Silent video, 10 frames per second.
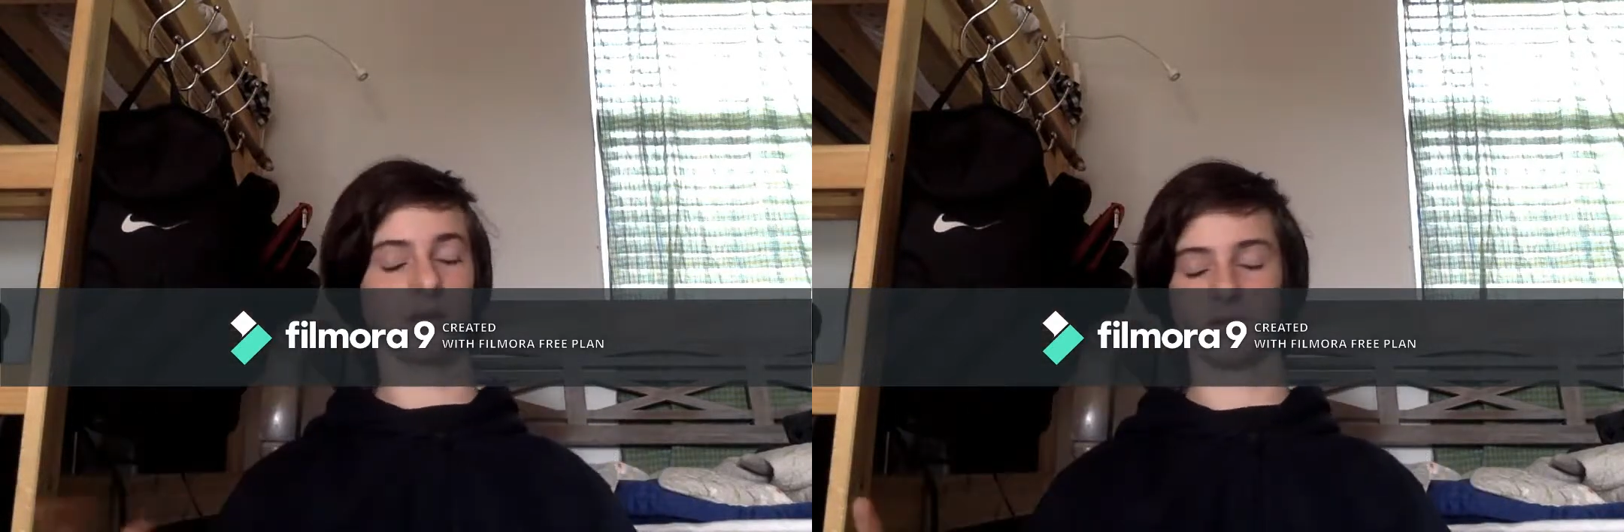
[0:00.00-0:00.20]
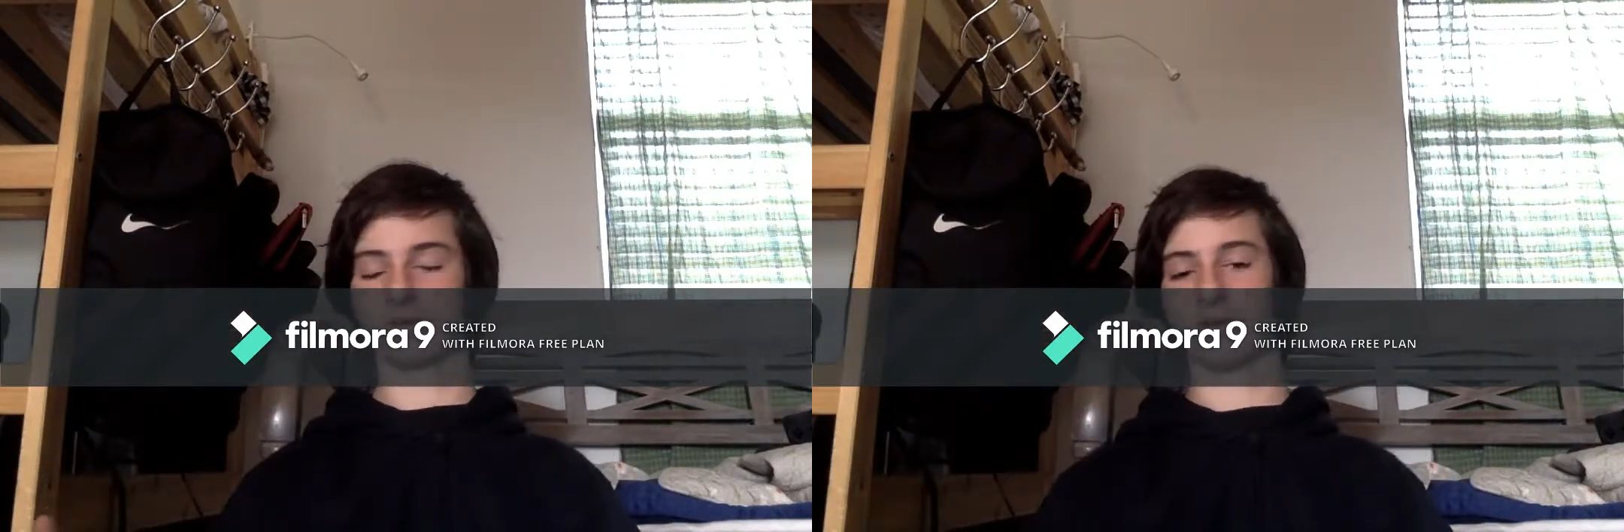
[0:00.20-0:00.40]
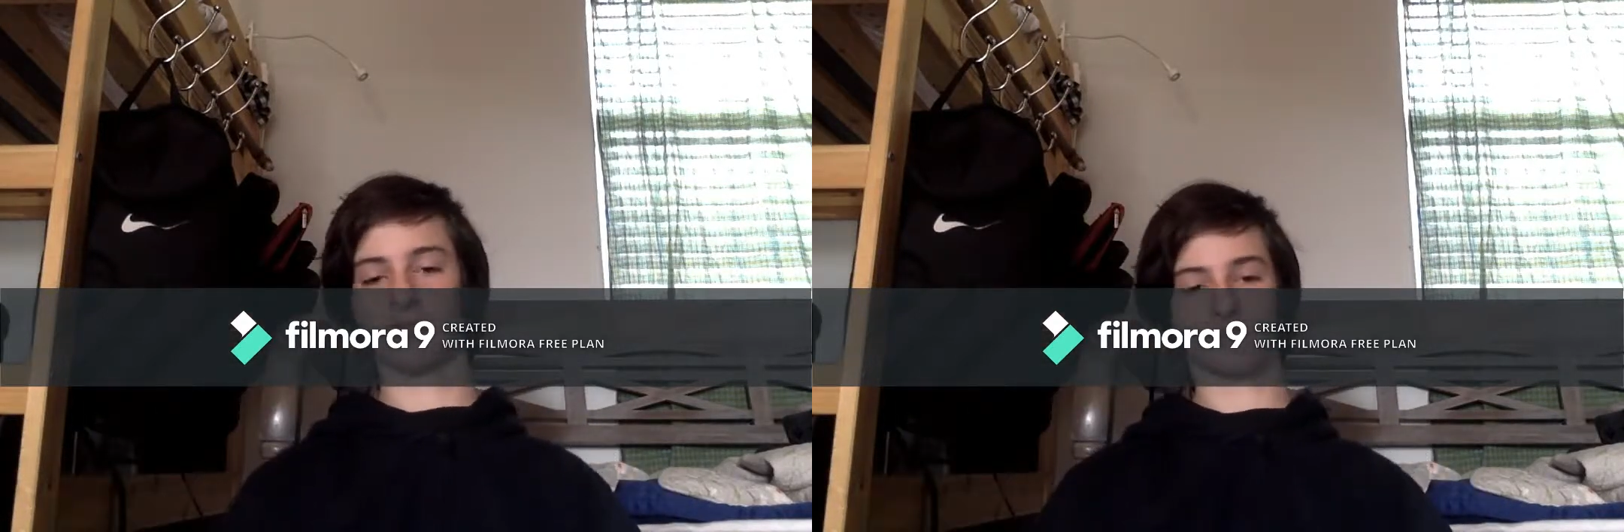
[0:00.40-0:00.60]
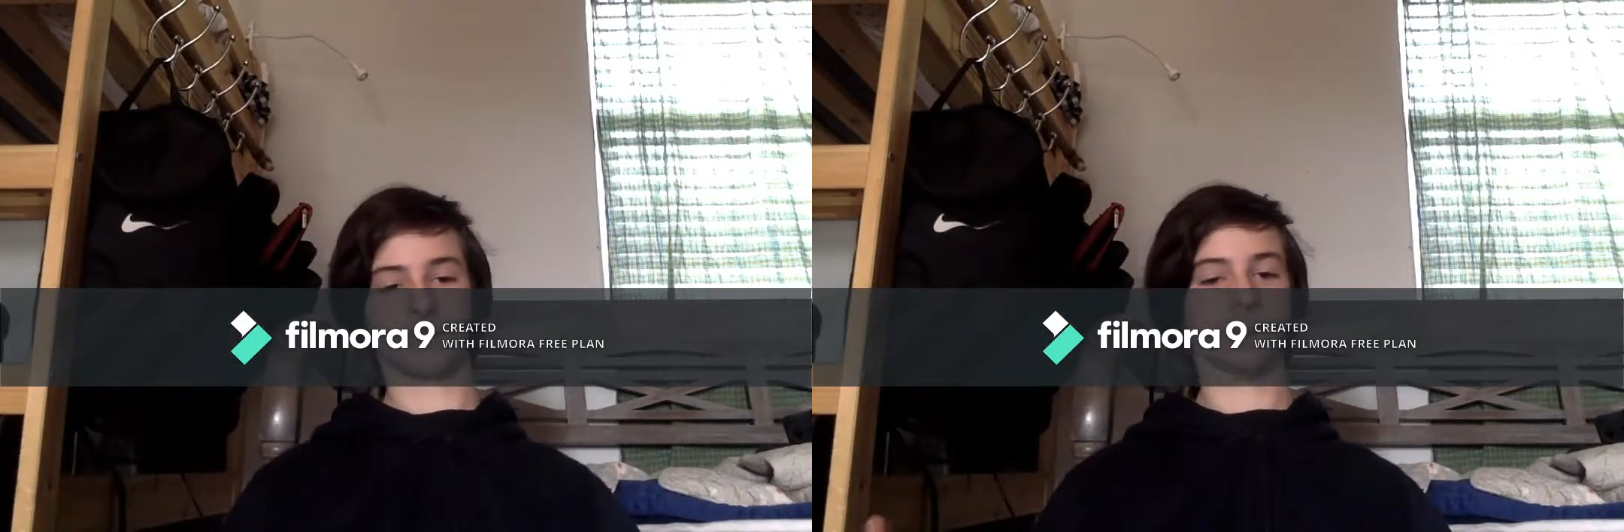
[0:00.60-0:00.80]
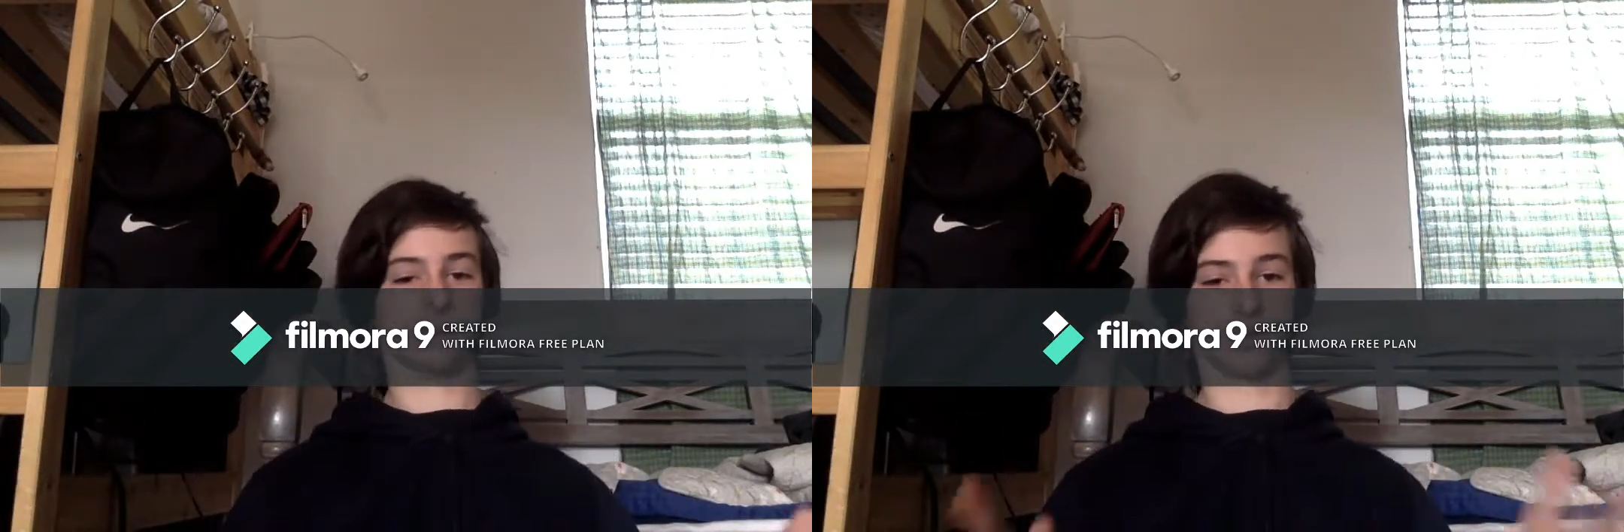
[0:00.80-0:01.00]
the locative
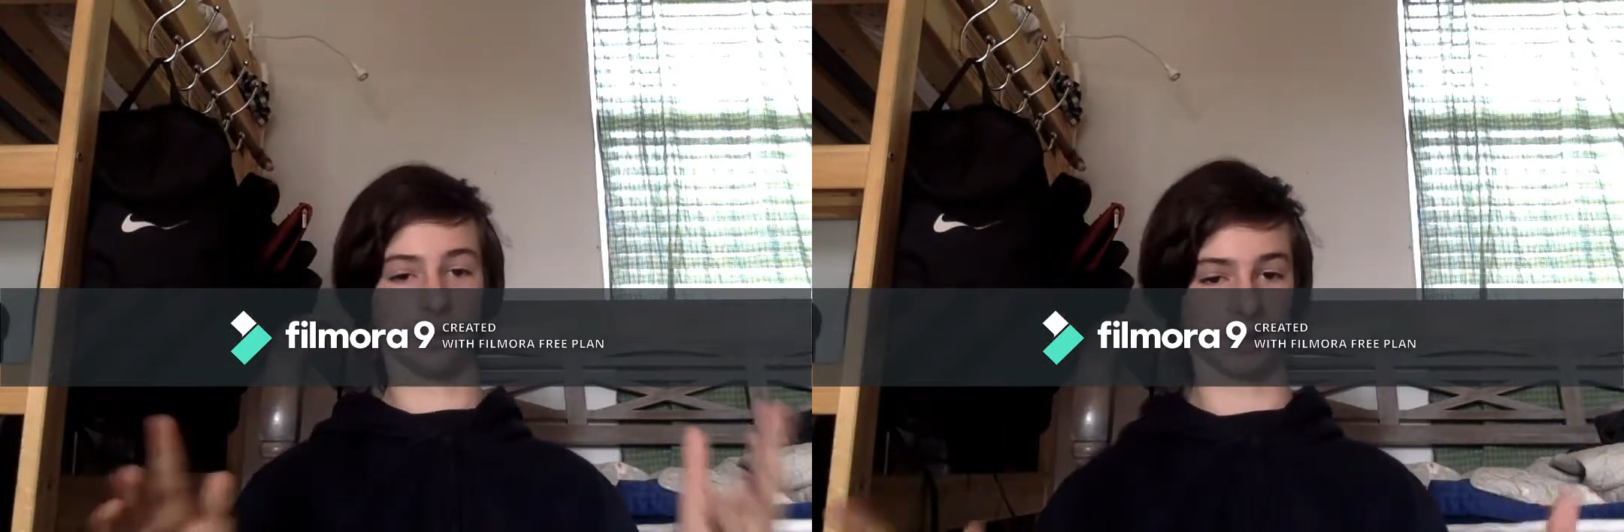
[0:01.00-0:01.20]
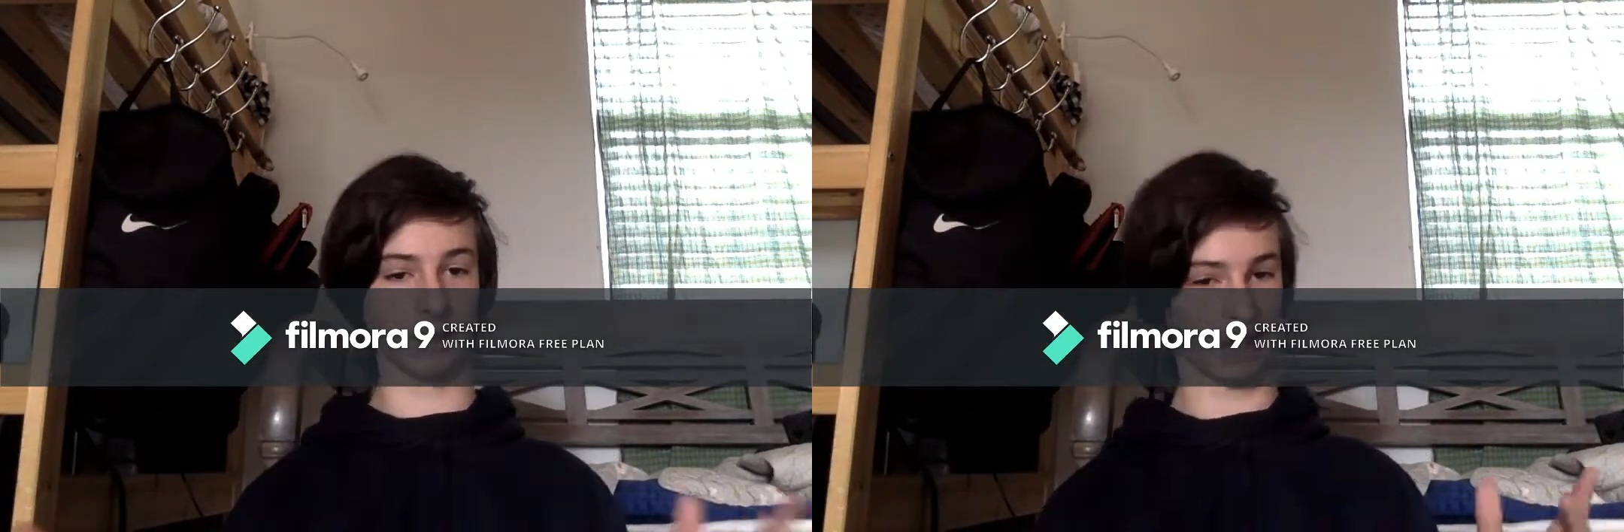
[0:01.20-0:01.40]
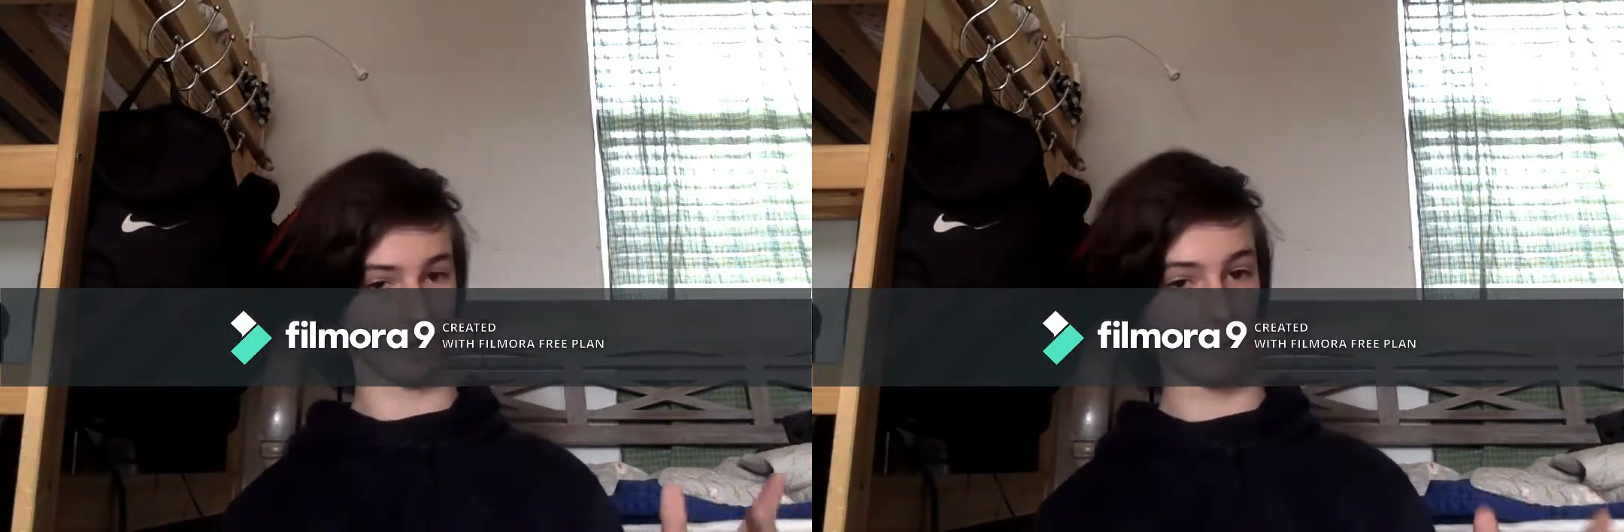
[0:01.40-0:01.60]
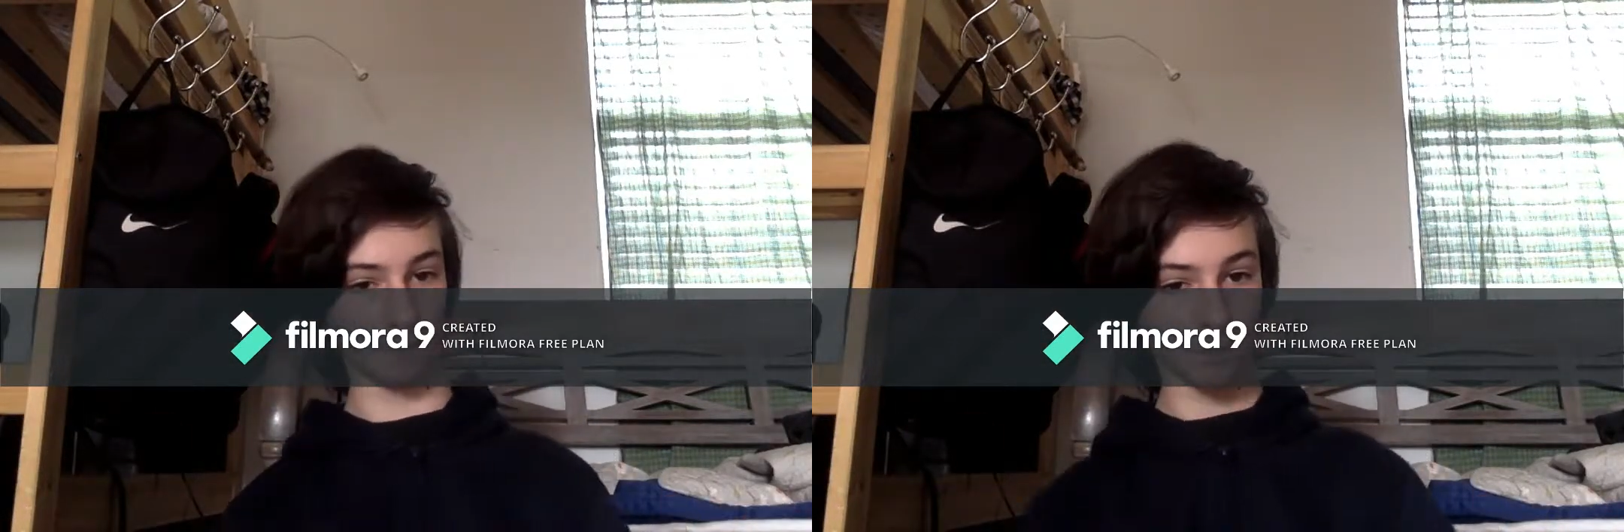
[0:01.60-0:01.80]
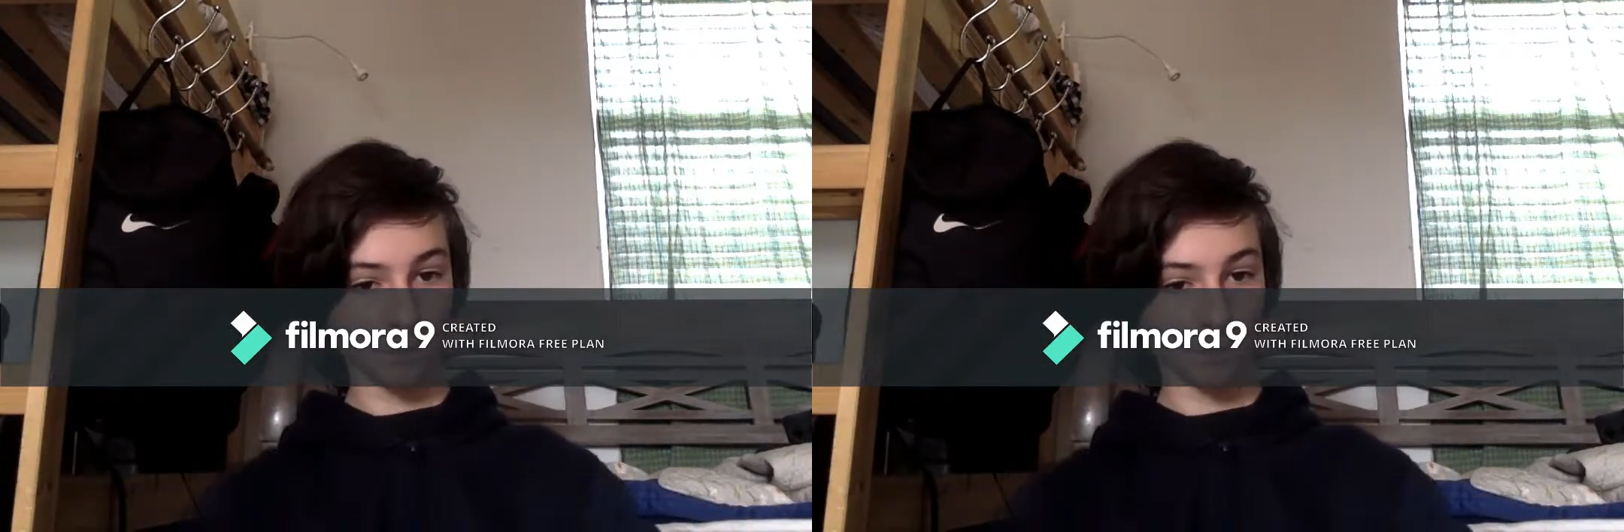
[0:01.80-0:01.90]
case is your guy.